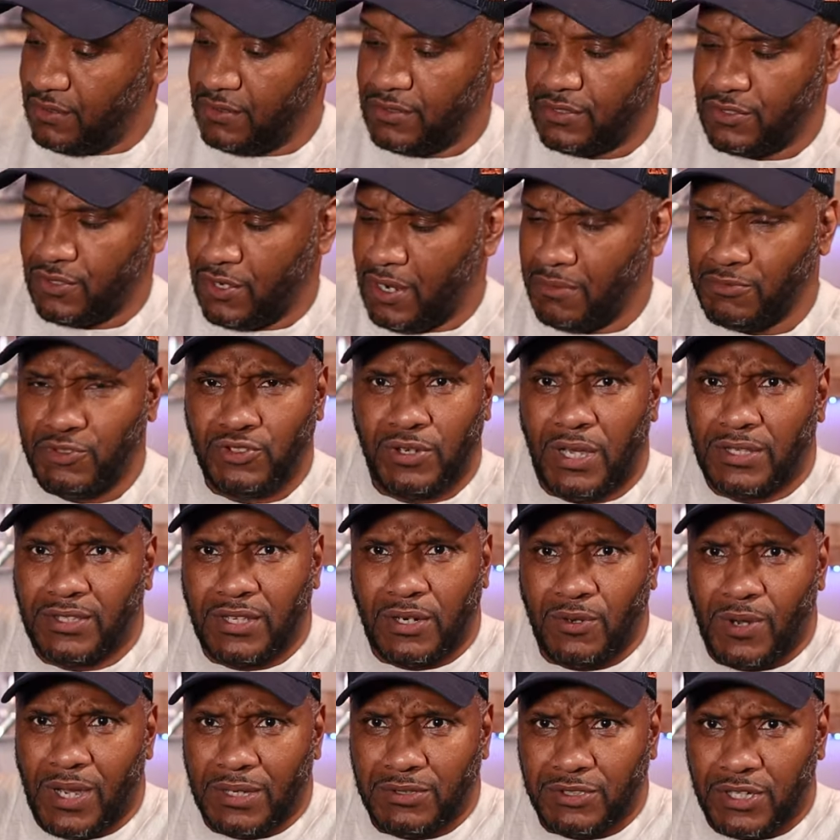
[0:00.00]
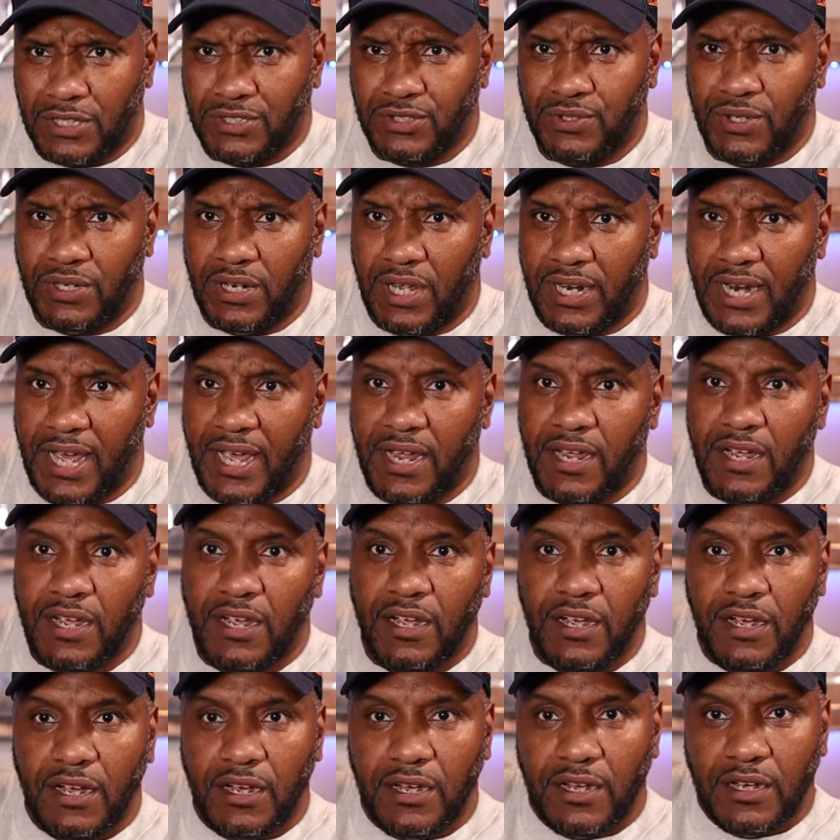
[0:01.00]
sorry, I'm, I don't know why I'm trying to do like that.
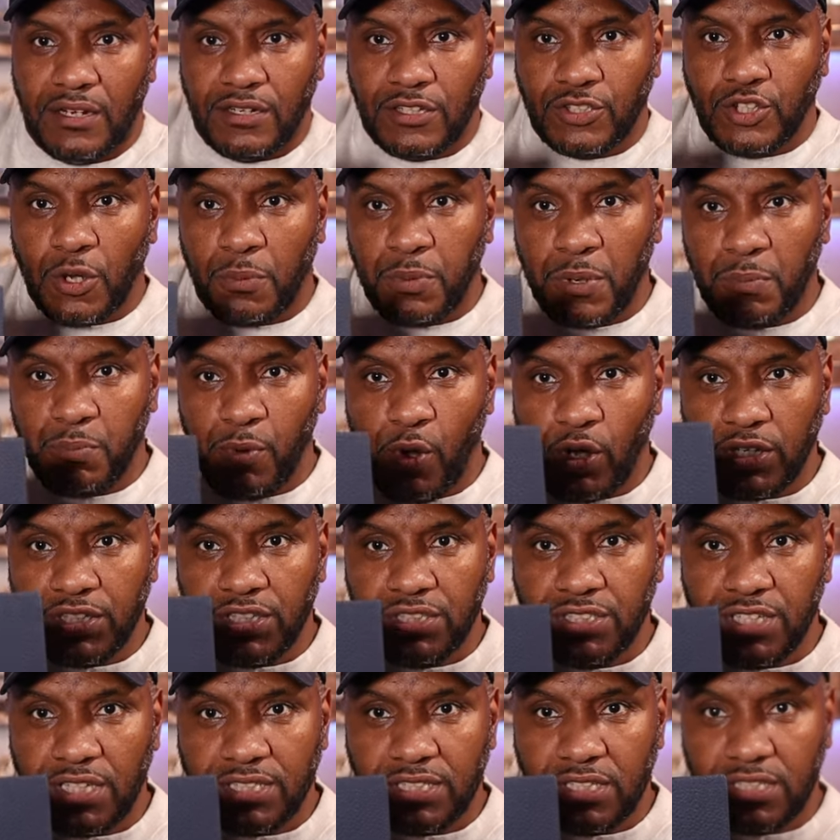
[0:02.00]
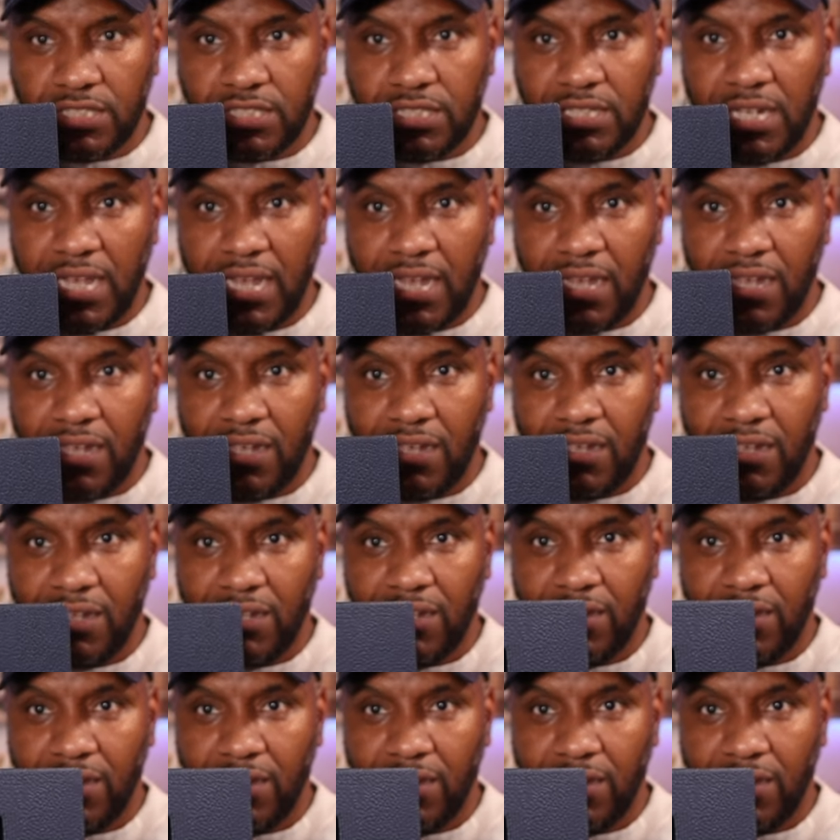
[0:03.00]
The top of the box is just a slit.